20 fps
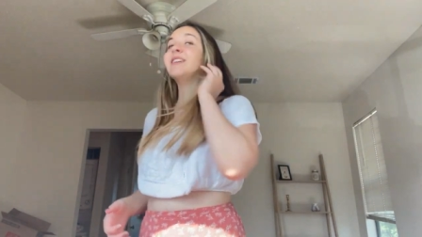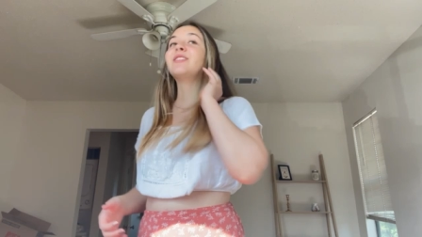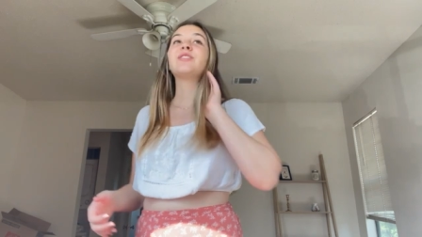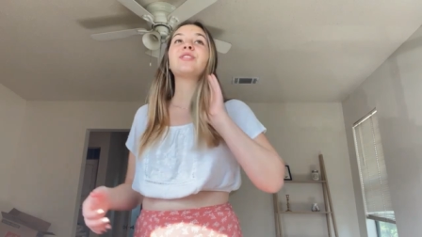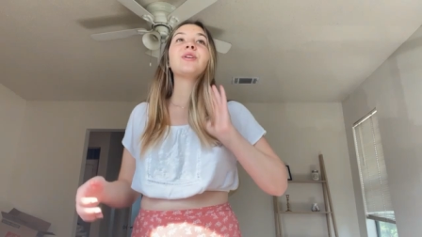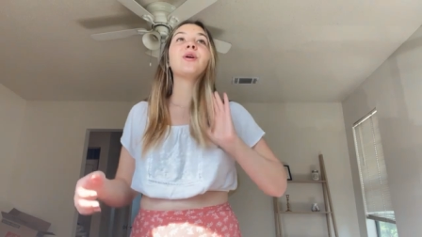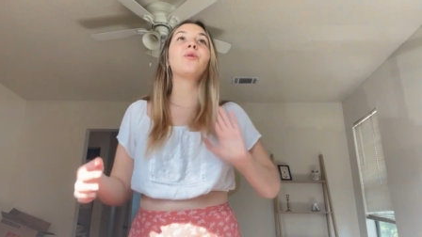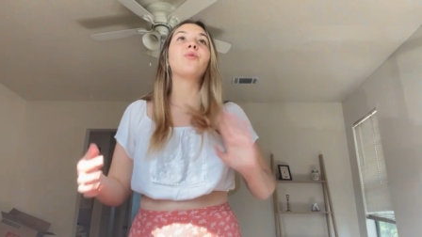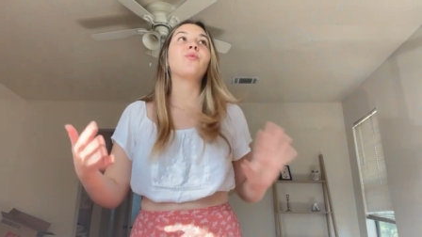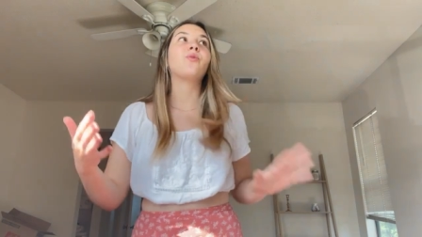it's
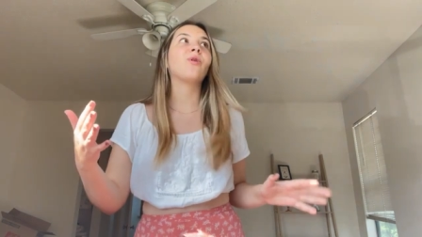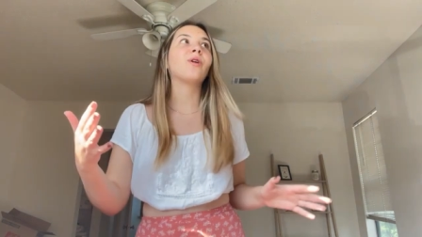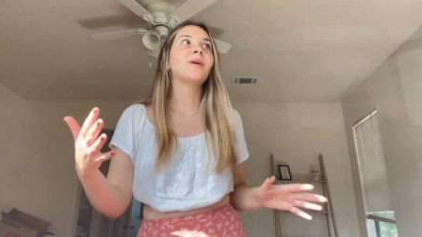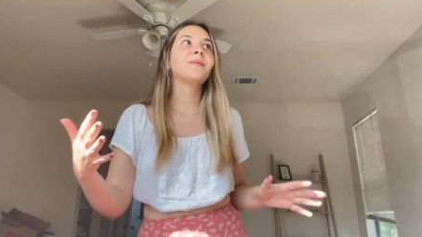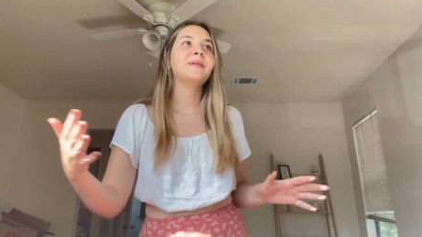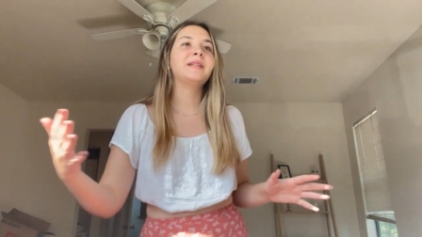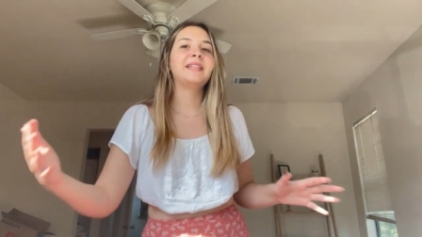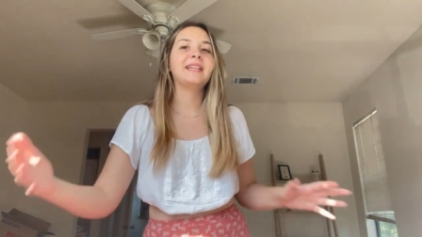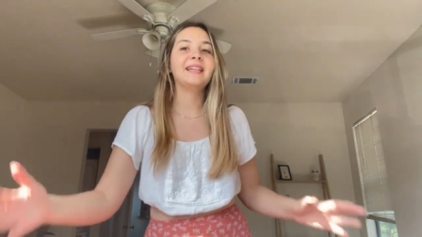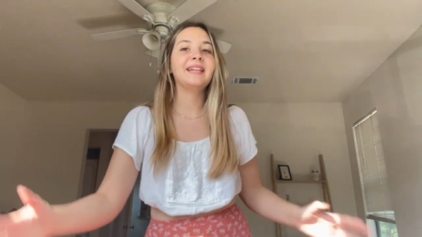so
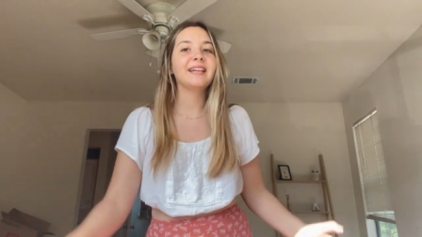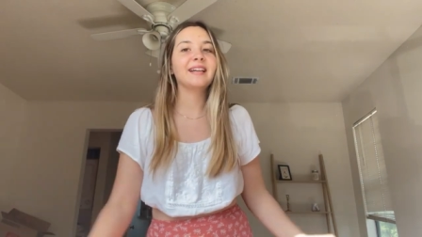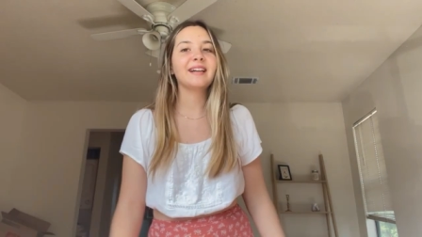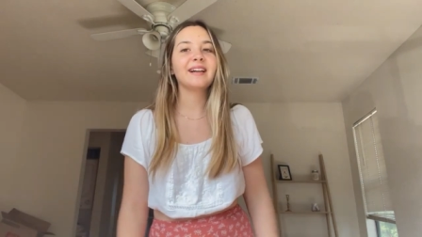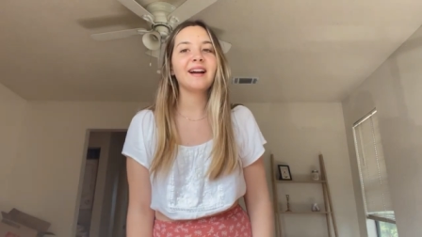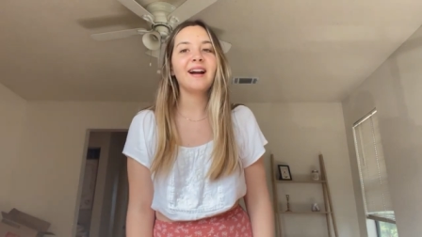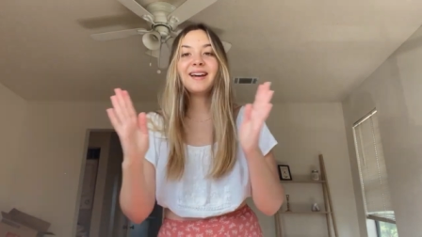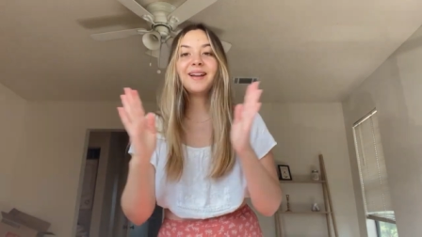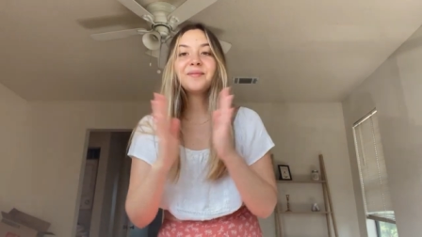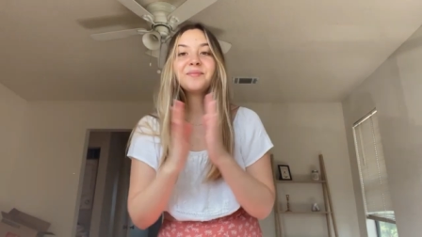warm in
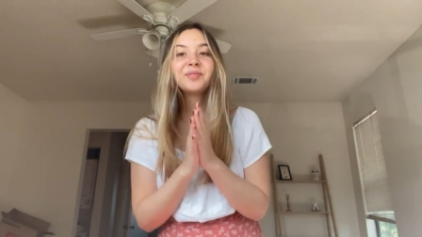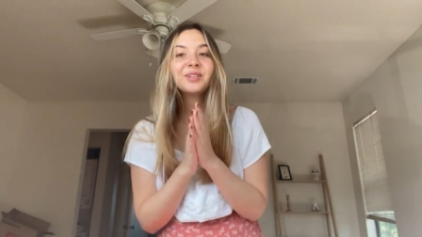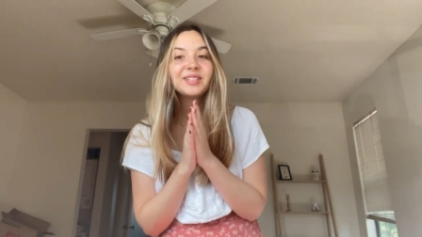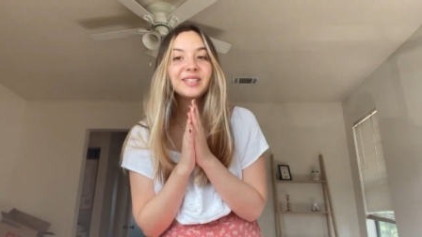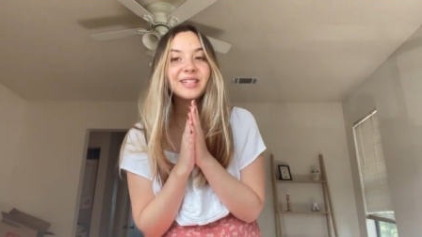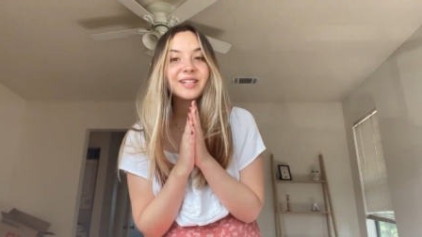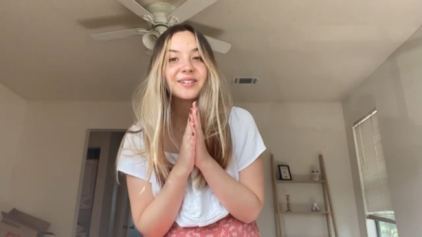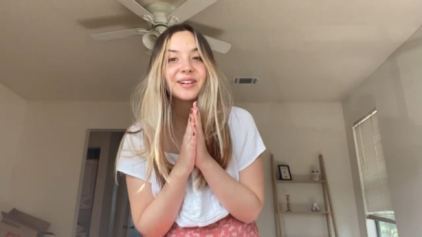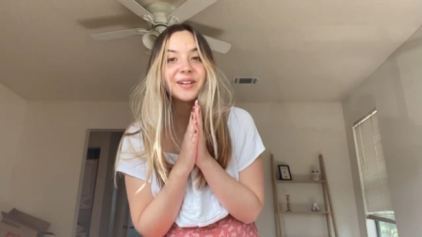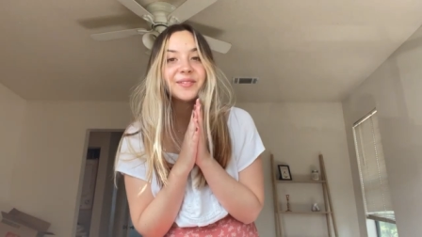here, and I'm
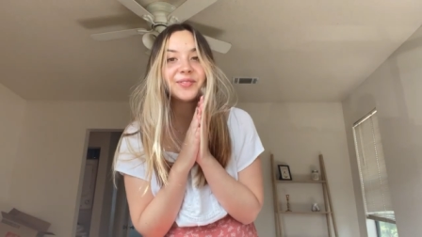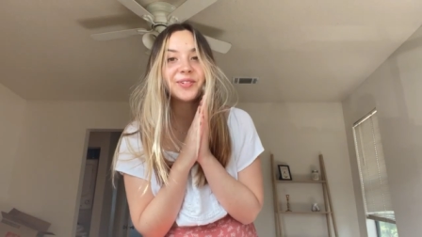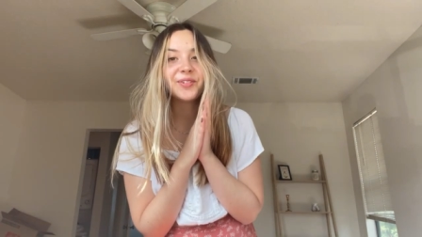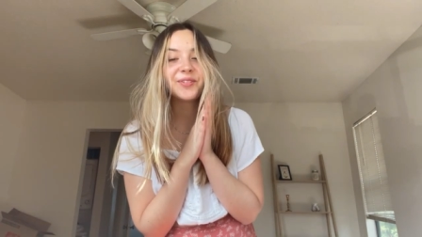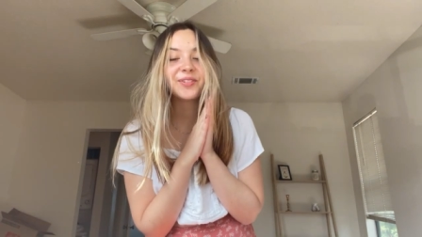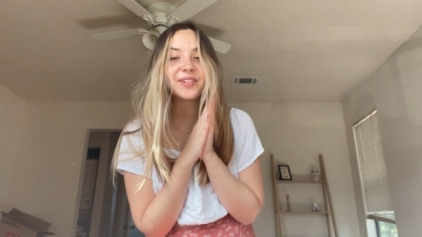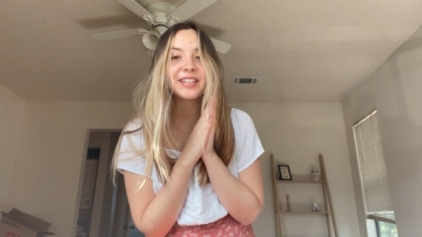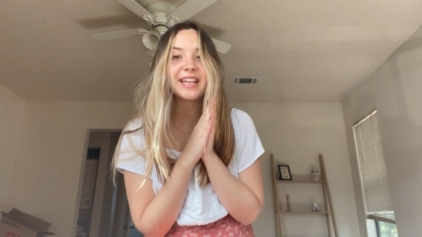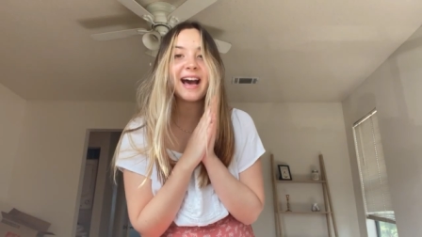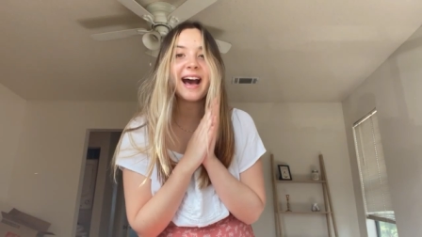really grateful
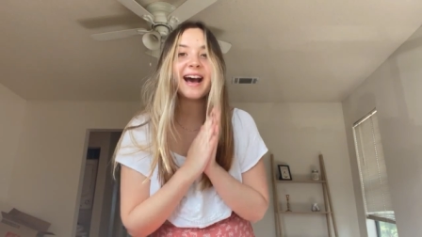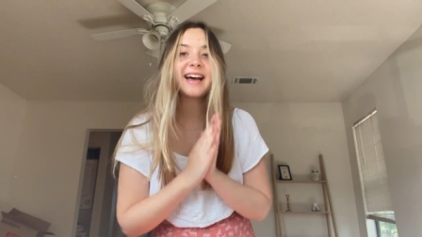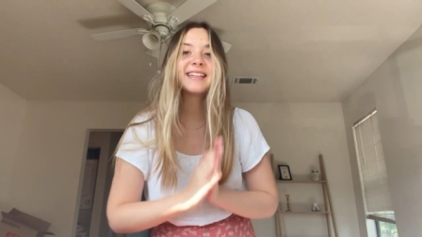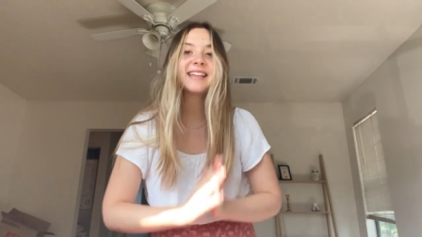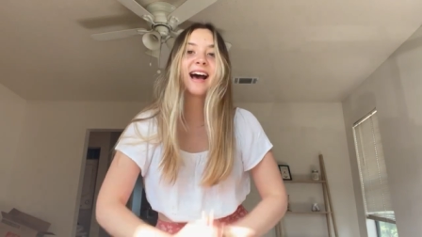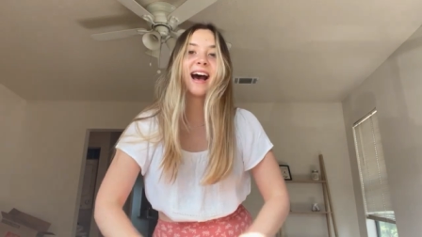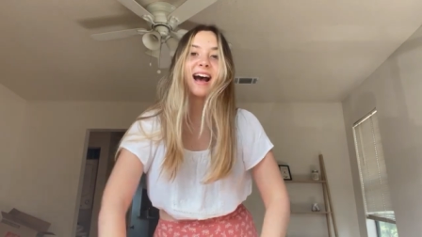for that.